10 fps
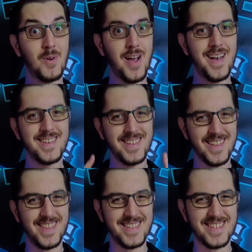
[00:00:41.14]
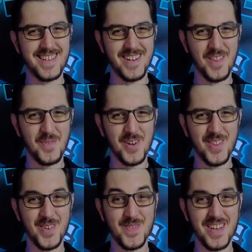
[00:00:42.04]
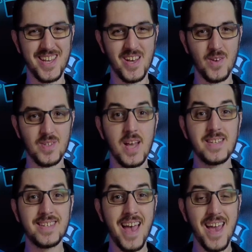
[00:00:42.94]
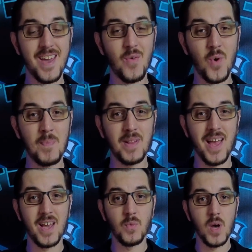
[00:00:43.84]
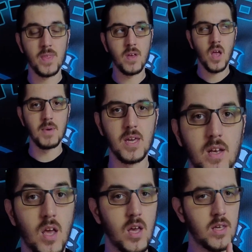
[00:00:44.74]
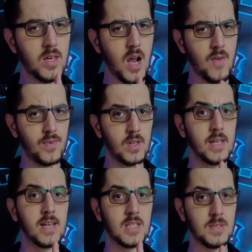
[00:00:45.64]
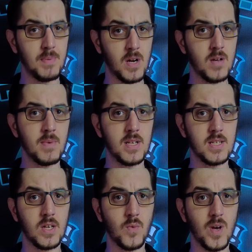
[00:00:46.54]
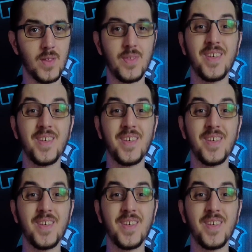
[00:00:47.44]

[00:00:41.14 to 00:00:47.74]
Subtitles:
surprise, this is another one of those videos. Today, we're playing with, carefully experimenting with